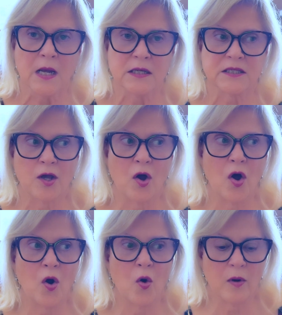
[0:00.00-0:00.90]
So
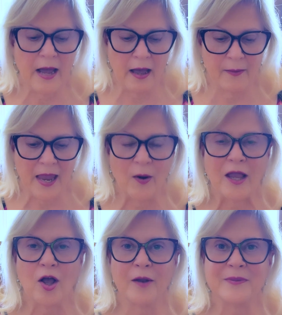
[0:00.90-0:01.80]
uh, Harry
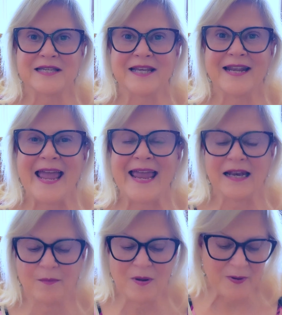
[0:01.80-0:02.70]
called me and said, hey,
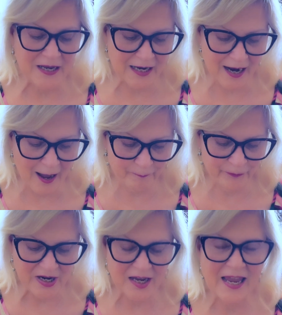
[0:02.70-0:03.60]
let me pick you up,
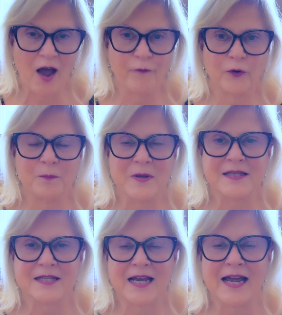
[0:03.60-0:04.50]
take you out for
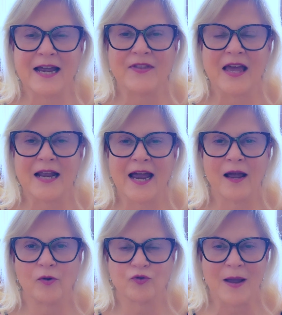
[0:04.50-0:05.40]
pizza, and then
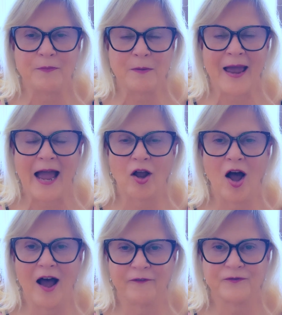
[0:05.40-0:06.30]
I'll drop you back
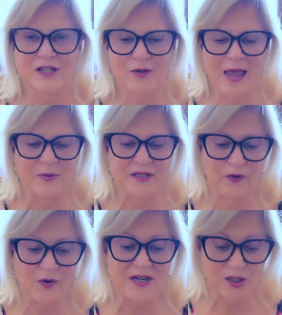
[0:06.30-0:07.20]
off. So that was
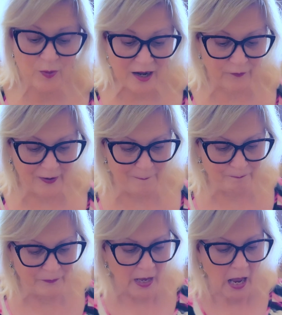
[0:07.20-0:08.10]
very sweet of him.
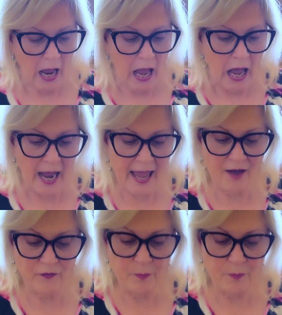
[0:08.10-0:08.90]
I have a